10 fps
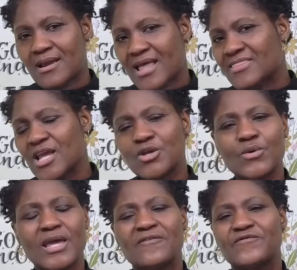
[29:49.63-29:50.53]
I thank you
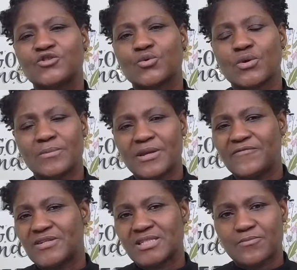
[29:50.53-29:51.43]
again for joining me
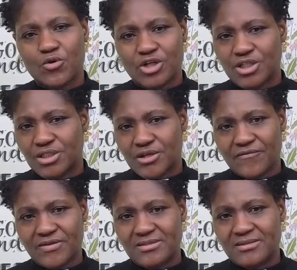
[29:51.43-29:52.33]
for this morning's
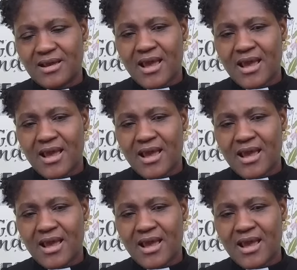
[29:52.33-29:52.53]
service.